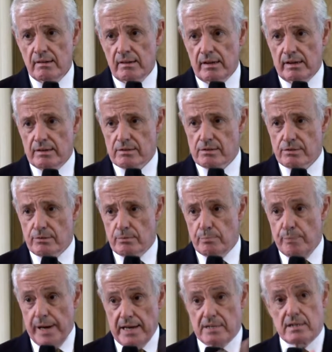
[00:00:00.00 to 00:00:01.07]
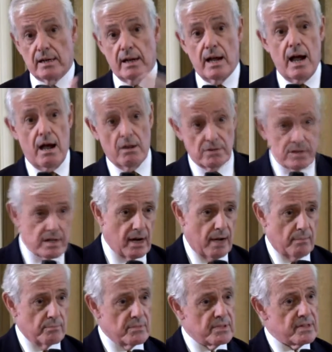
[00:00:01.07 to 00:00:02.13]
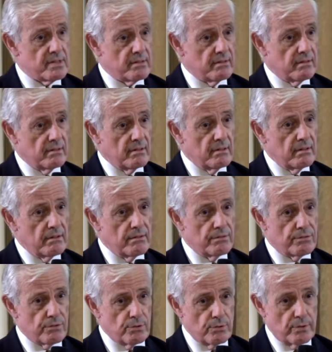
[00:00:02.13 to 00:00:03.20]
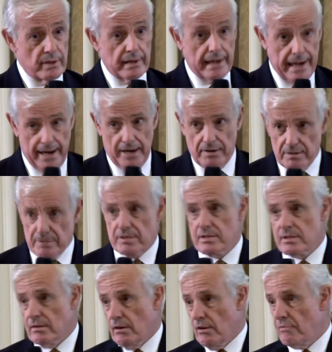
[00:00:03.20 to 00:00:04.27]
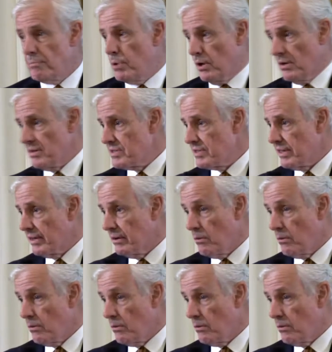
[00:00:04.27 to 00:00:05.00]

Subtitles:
into better outcomes through the lens of policy?